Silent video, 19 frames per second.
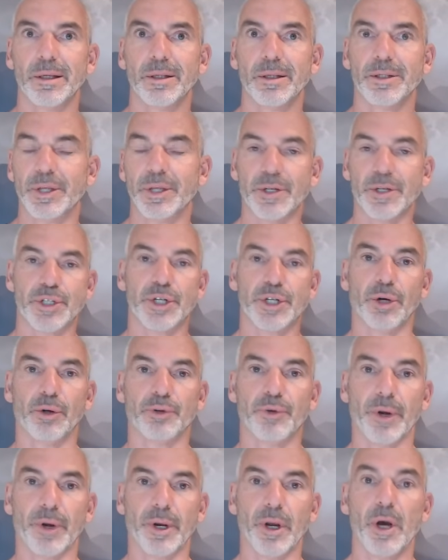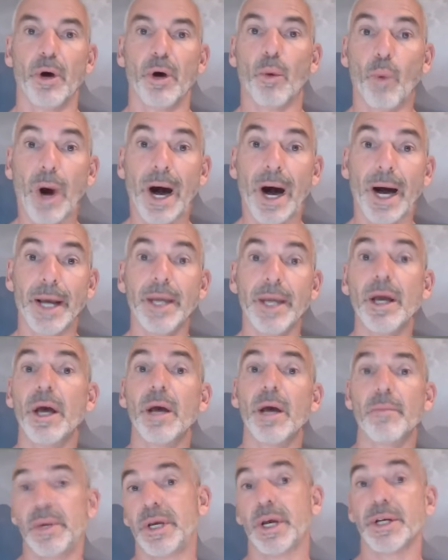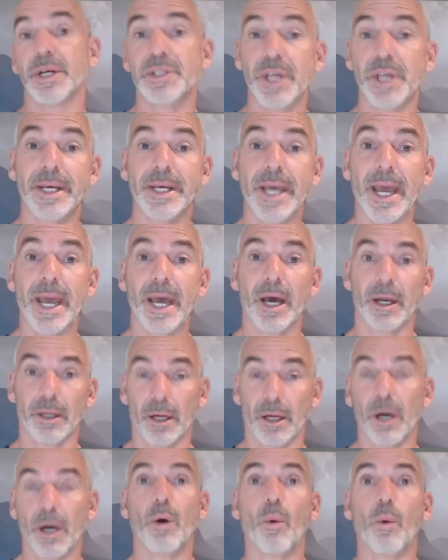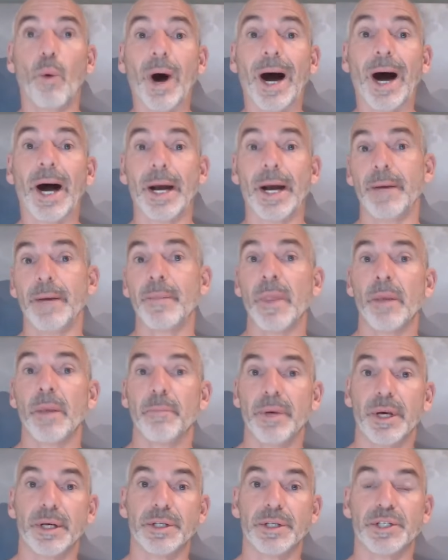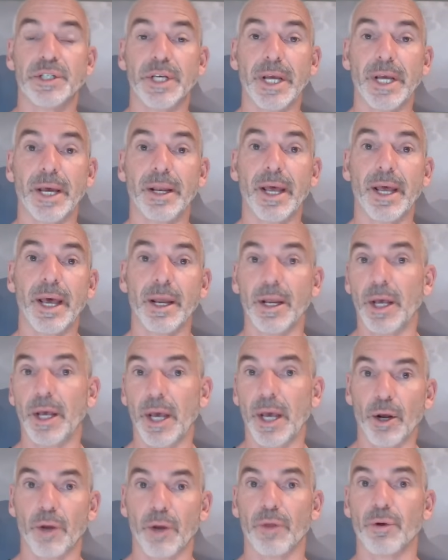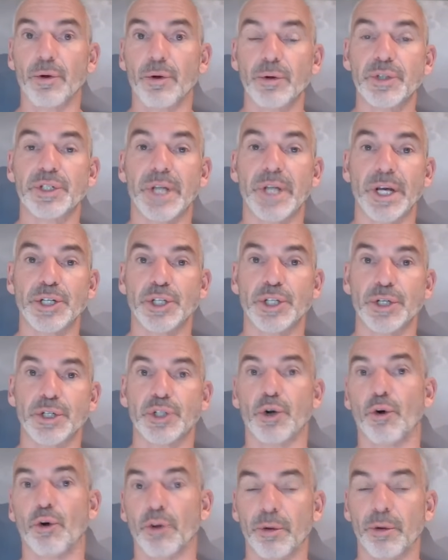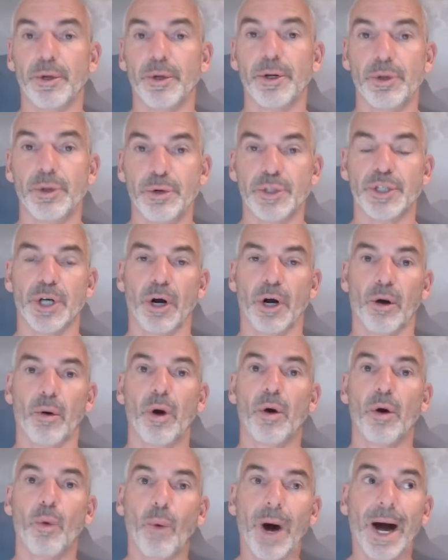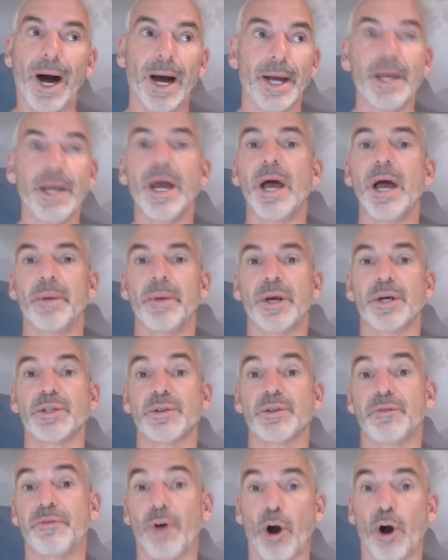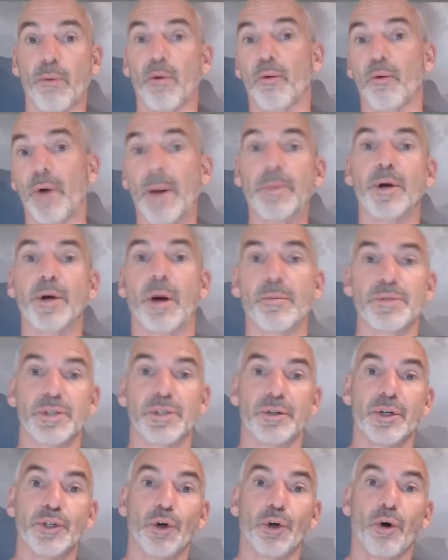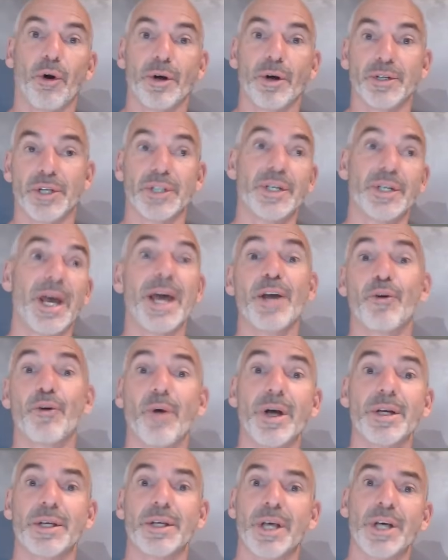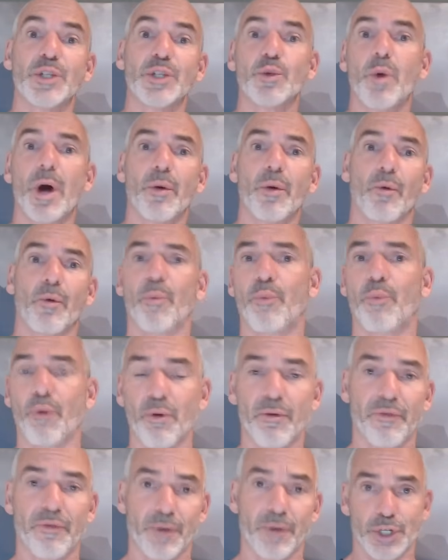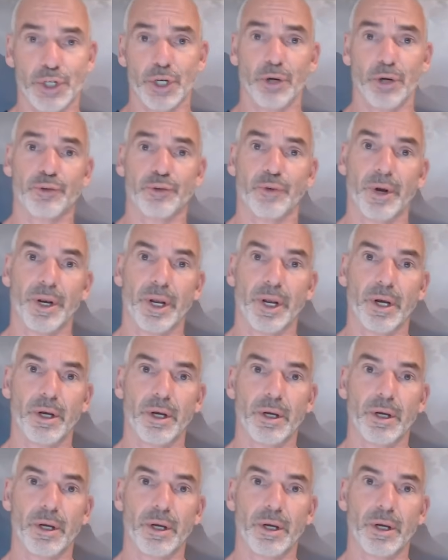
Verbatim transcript: to the children? Why? Because they can. Why? Because CNN and other news stations told them to do so. Why? Because the pharma rep comes in the door and says, Hey, guess what? We're approved for children.